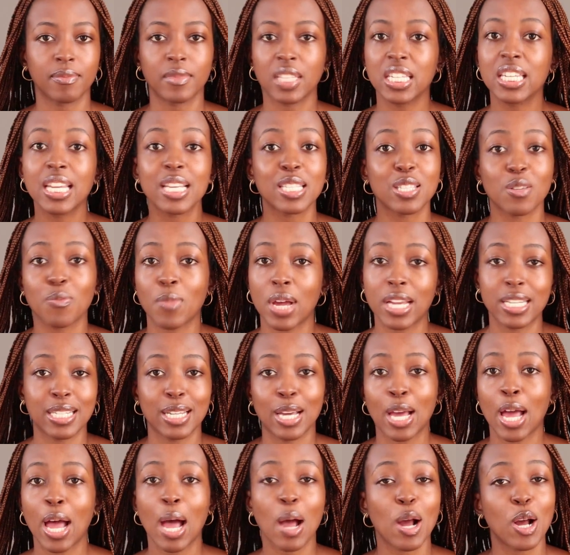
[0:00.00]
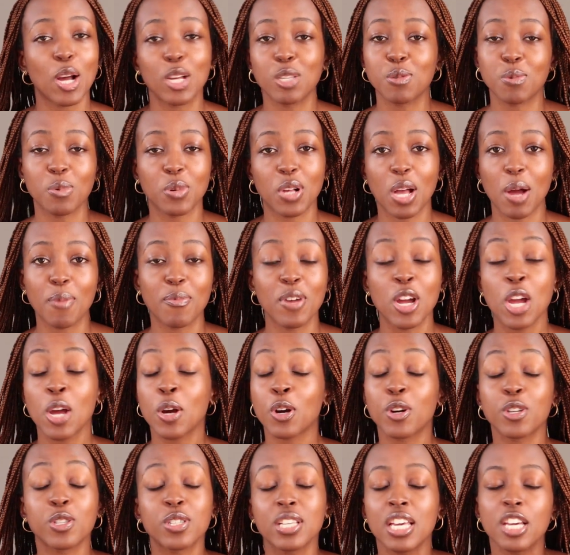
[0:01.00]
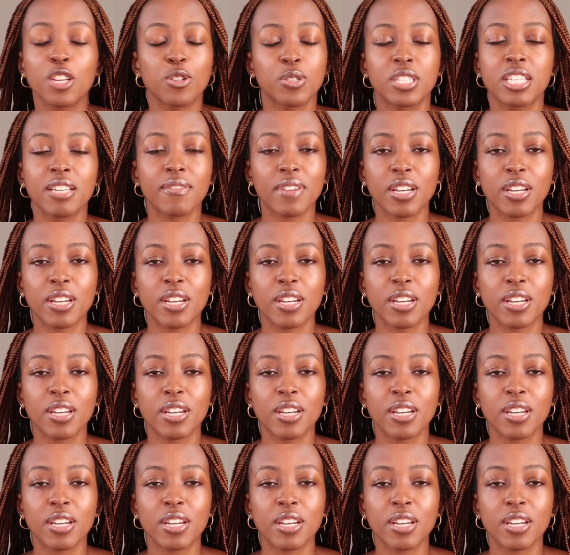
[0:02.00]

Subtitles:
It doesn't matter. Hackers will come. Because you see,